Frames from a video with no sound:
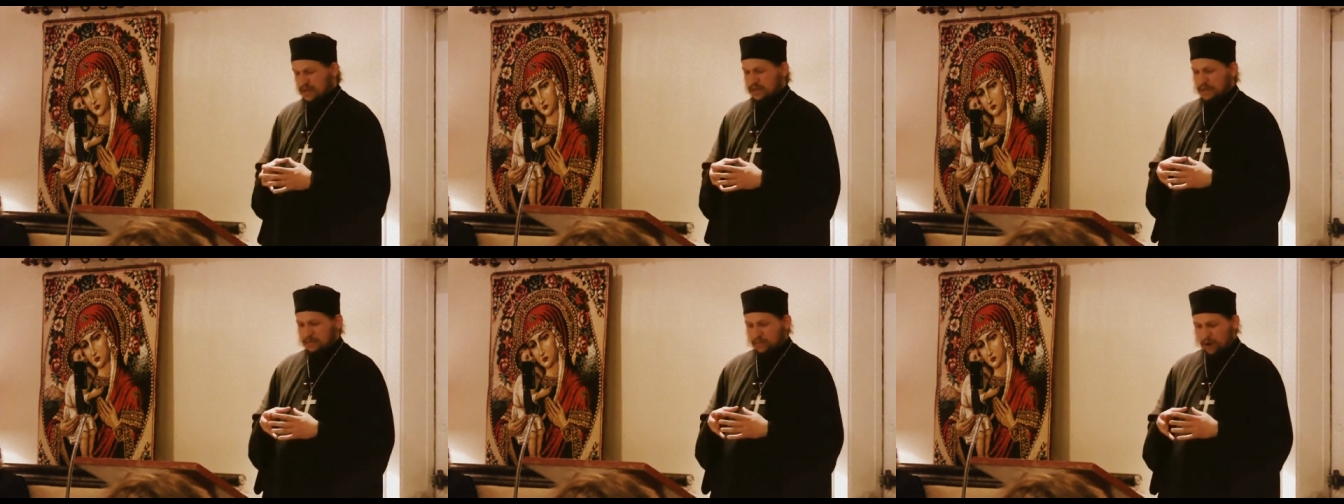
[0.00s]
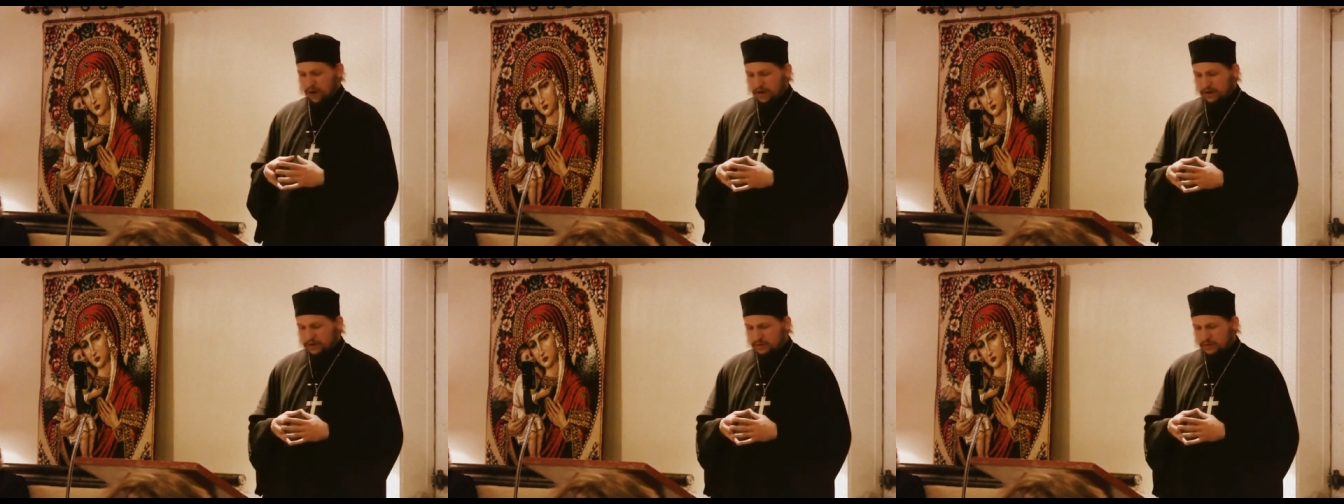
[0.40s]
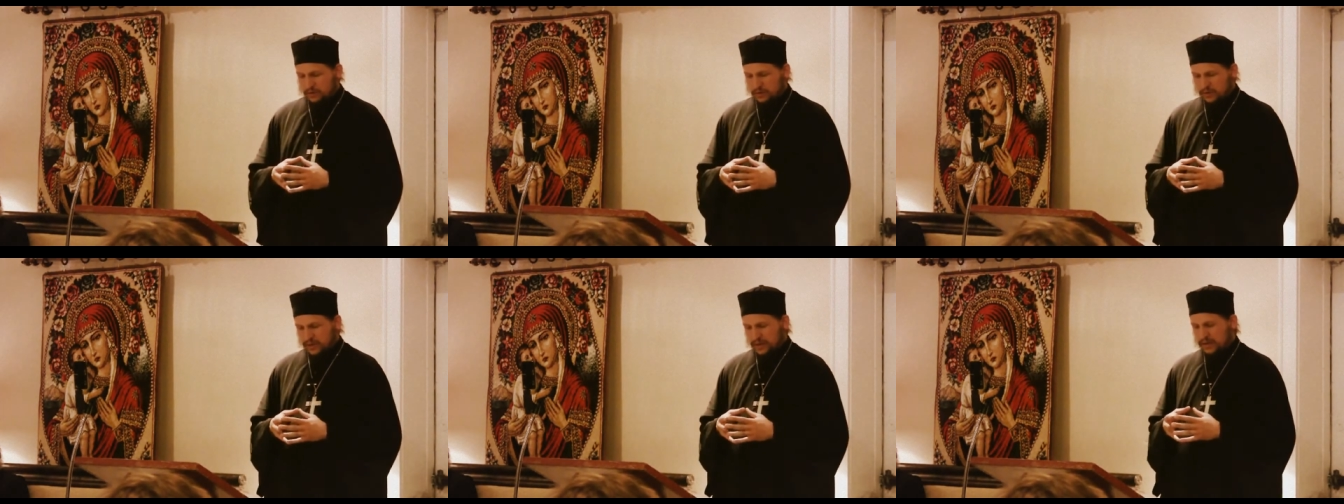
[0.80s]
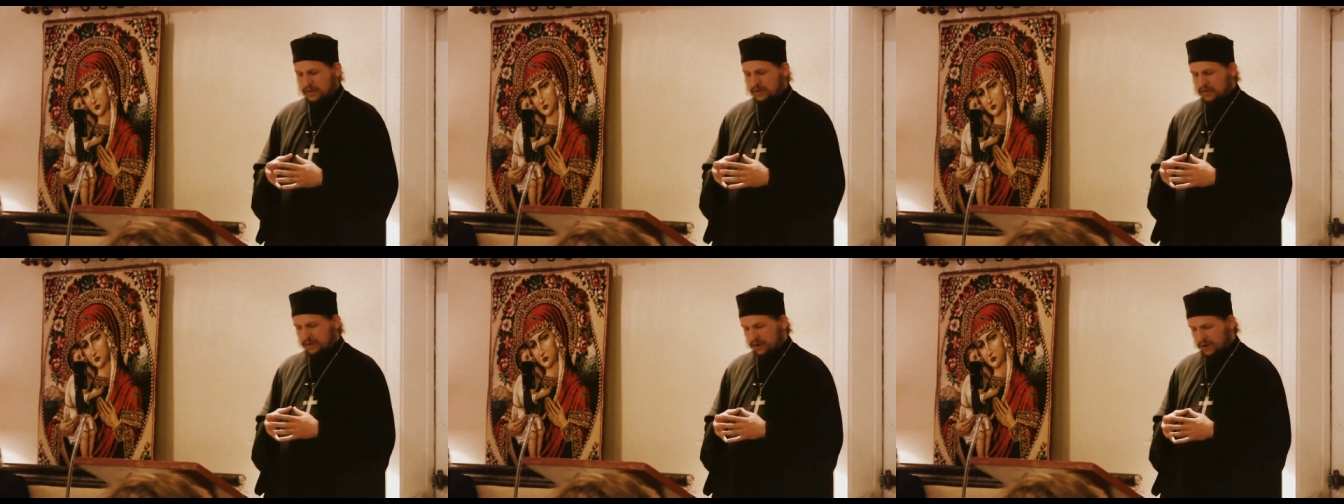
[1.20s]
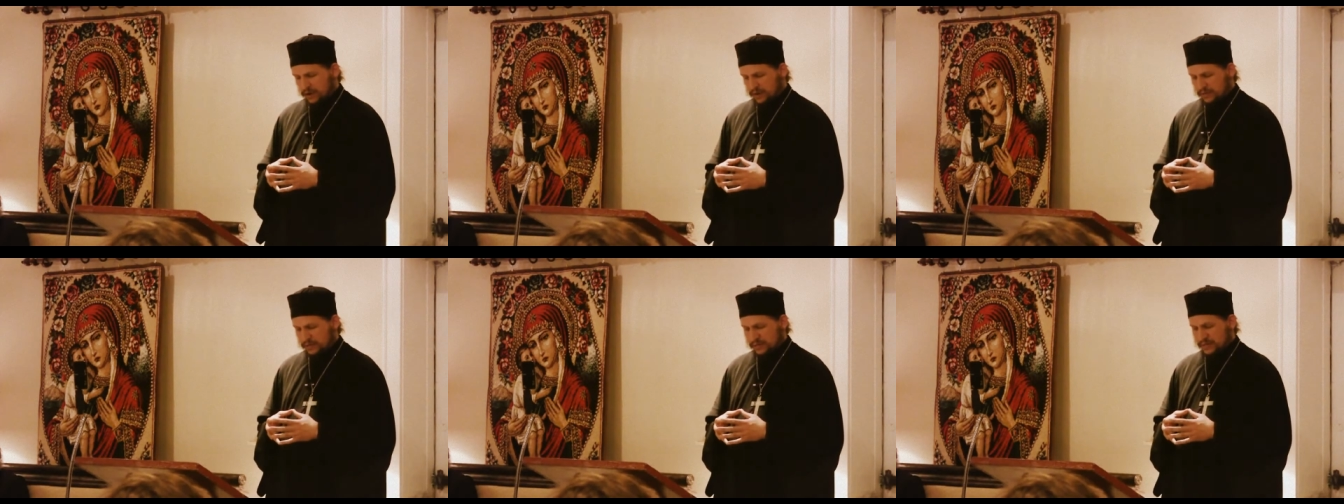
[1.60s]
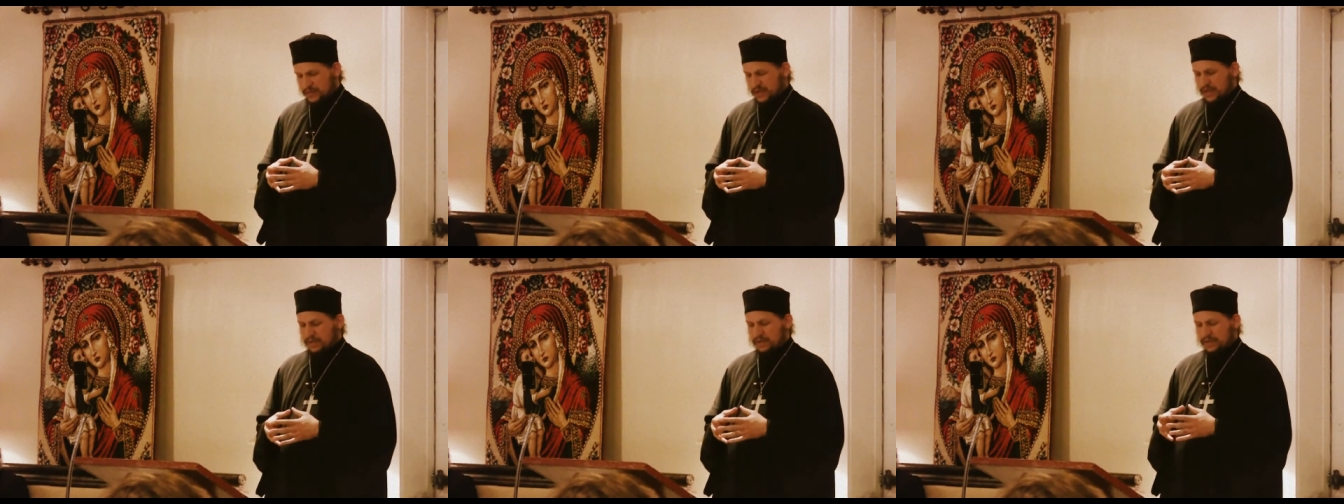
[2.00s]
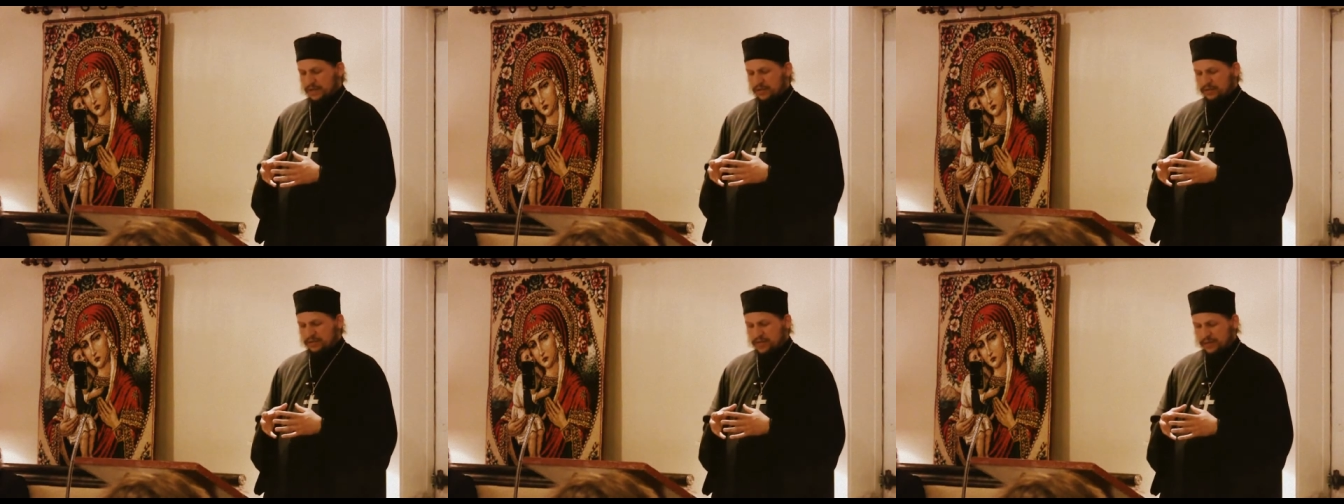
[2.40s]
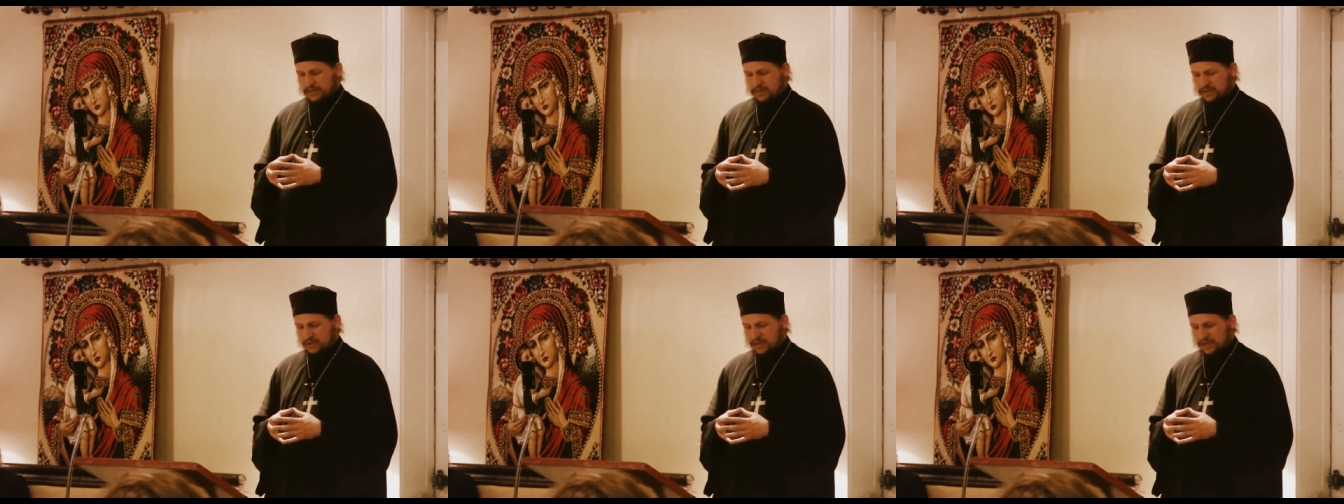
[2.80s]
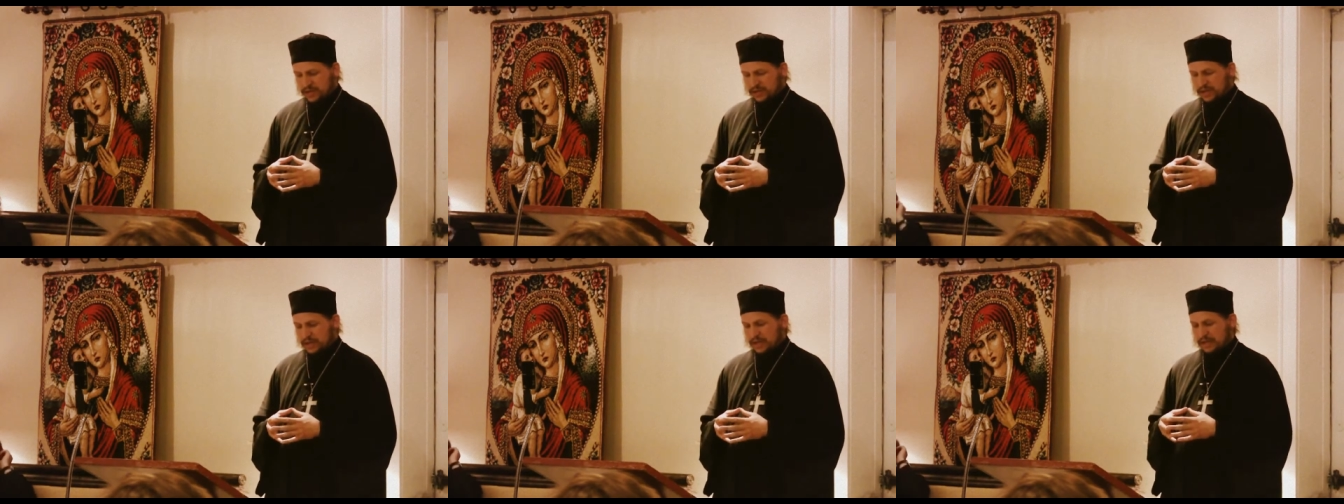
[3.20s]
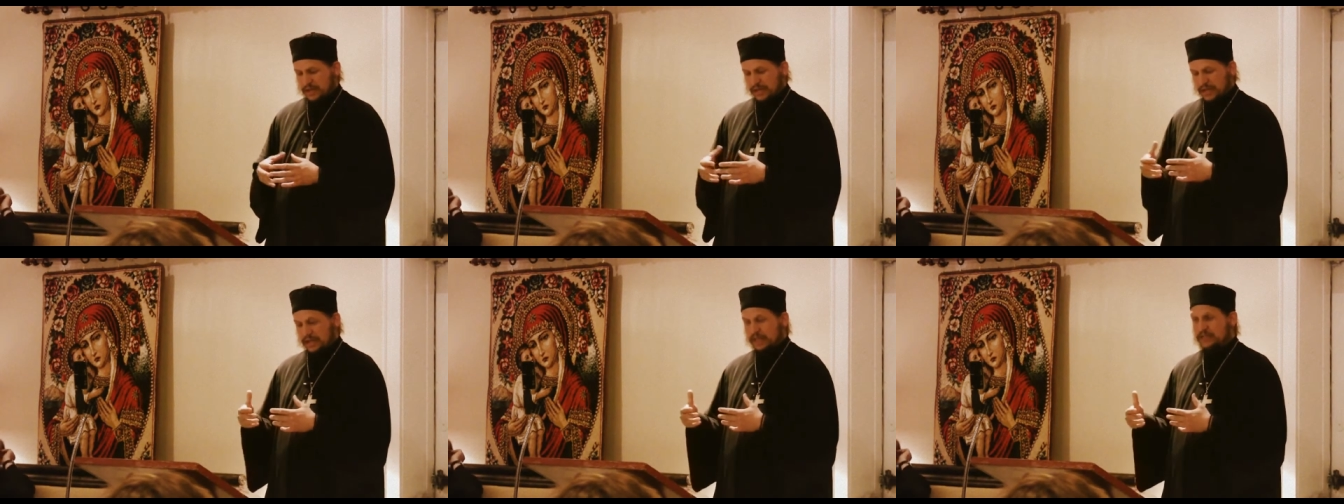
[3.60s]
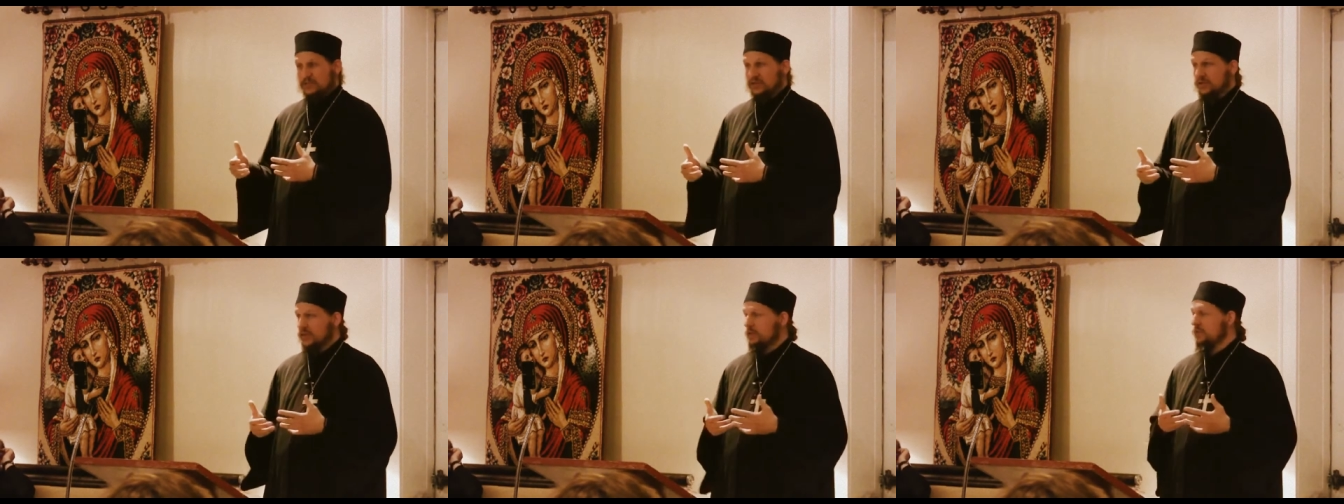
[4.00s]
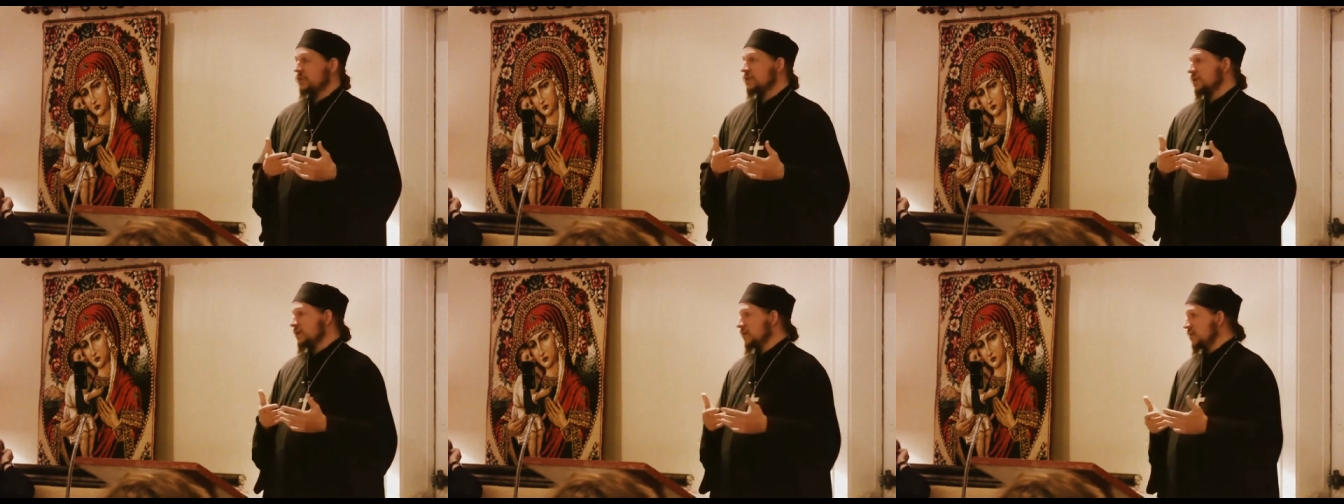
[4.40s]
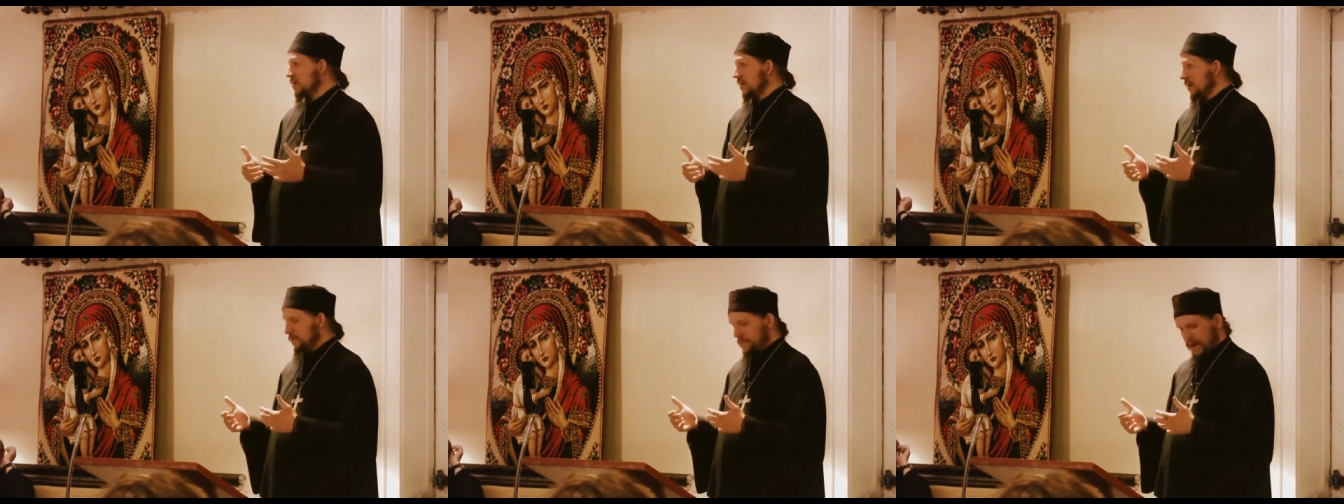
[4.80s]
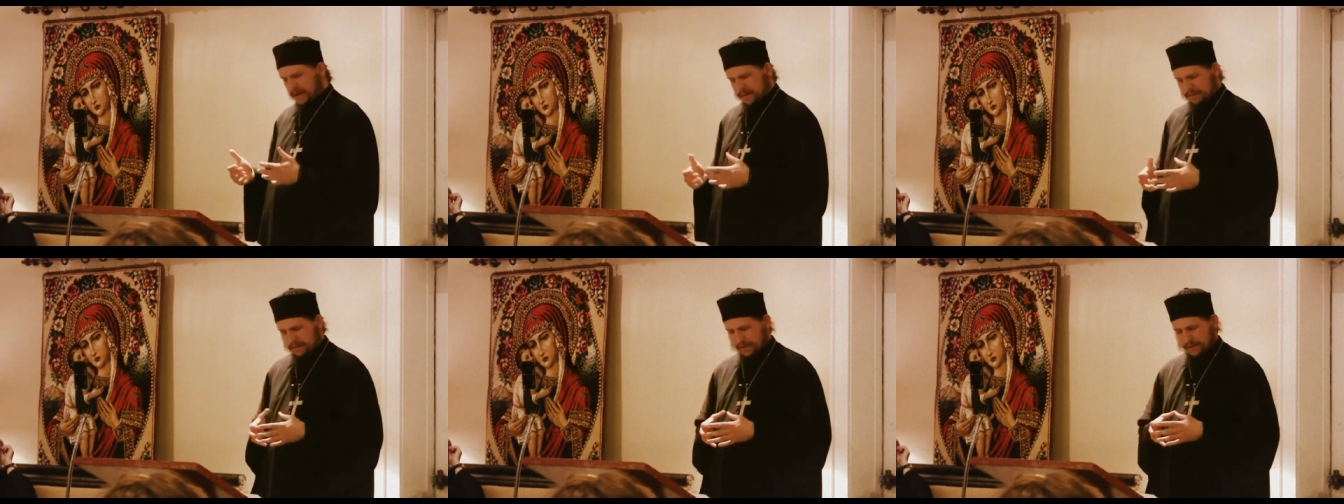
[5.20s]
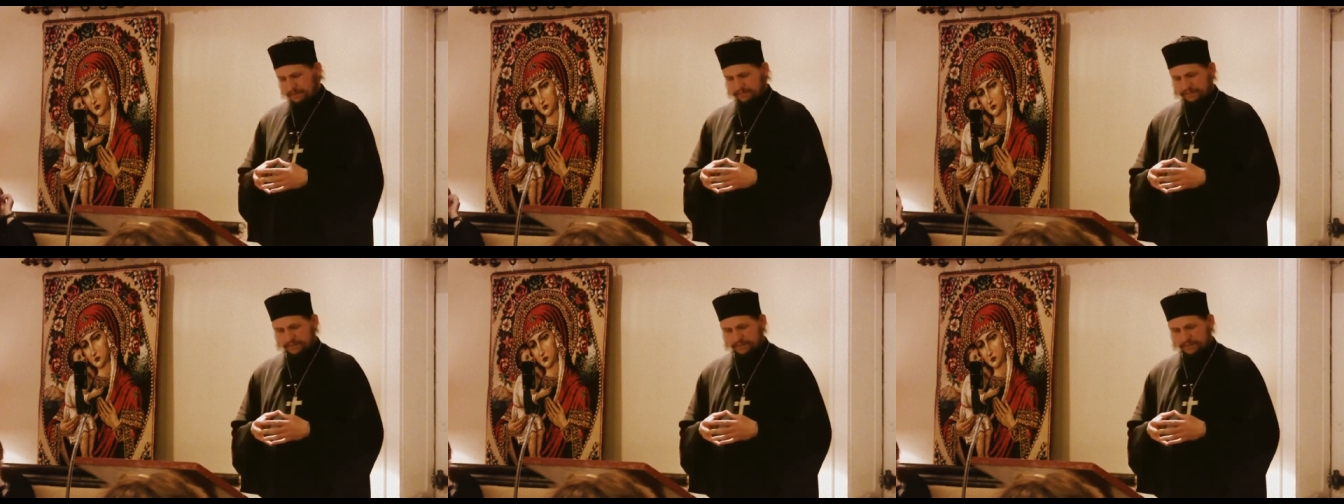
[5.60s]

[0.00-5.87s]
They brought her to me in their arms. The elder demonstrated it as though he were carrying a baby.